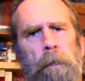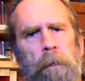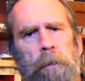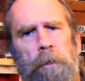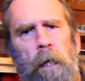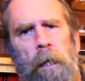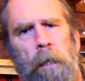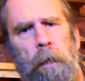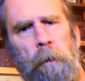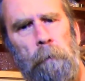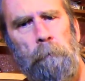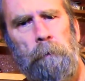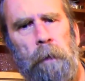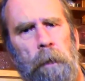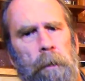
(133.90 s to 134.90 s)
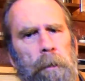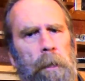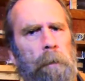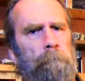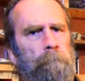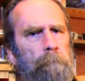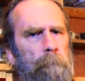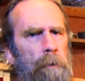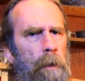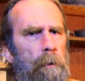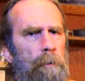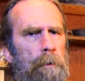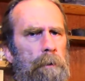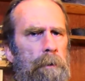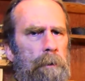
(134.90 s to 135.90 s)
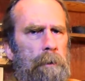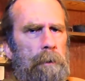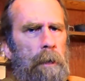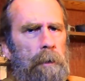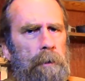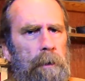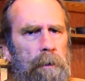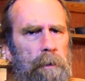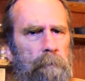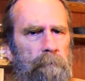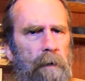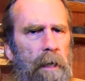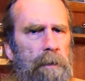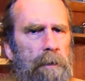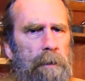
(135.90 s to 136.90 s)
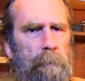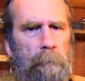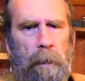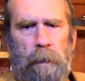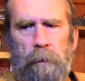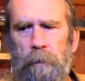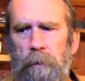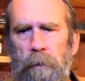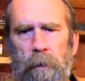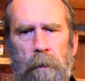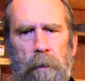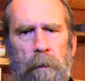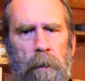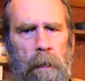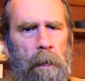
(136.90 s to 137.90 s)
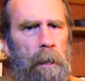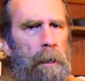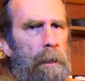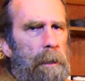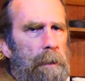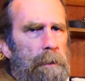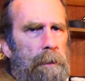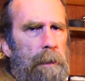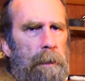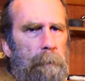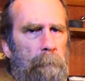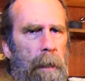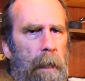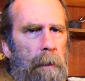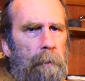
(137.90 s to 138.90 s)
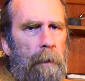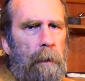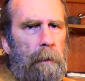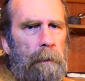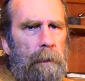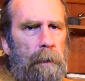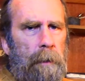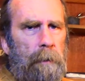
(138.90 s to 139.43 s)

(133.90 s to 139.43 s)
Check it out, and you know, it's not just vests she makes. You can see in the background here